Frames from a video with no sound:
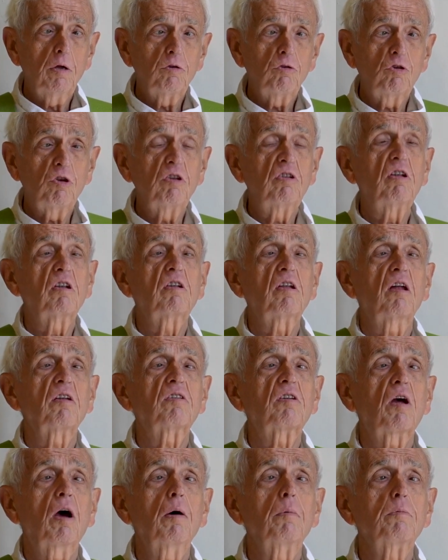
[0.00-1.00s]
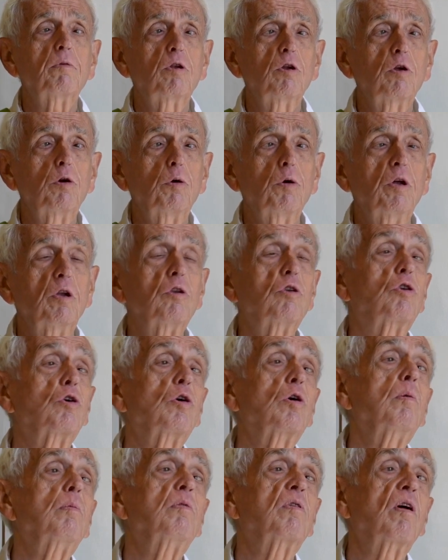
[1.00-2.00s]
Jesus has come to you in
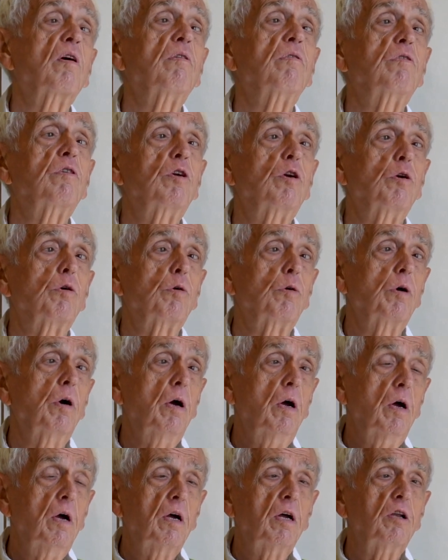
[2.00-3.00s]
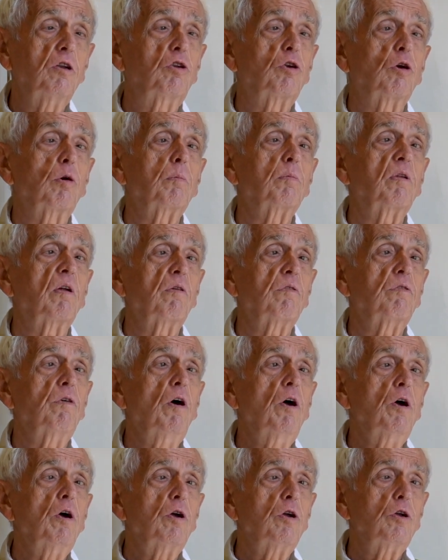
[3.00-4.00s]
terms of you, in terms
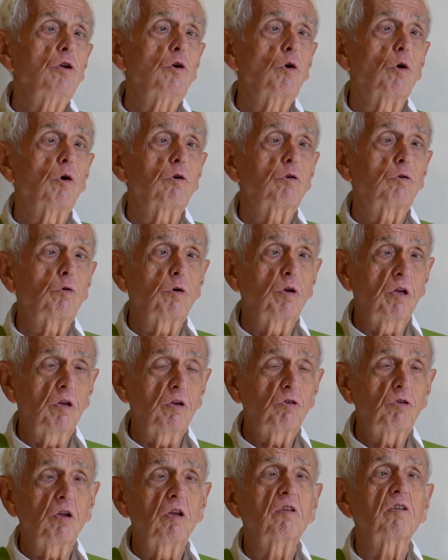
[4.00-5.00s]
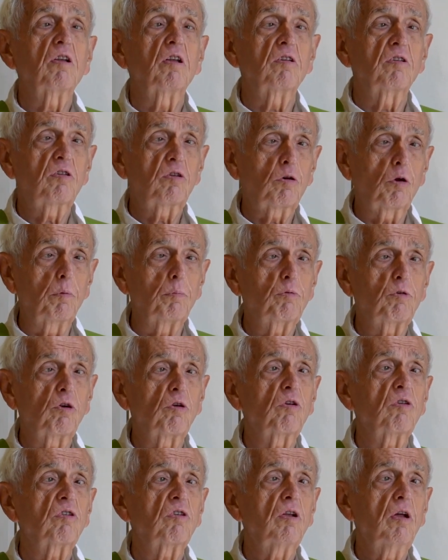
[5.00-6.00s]
of your traditions and
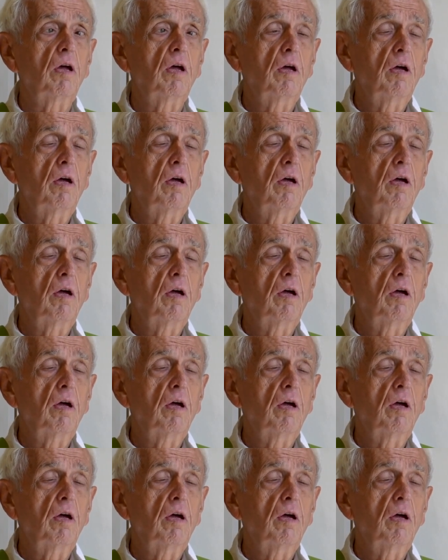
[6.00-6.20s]
scriptures,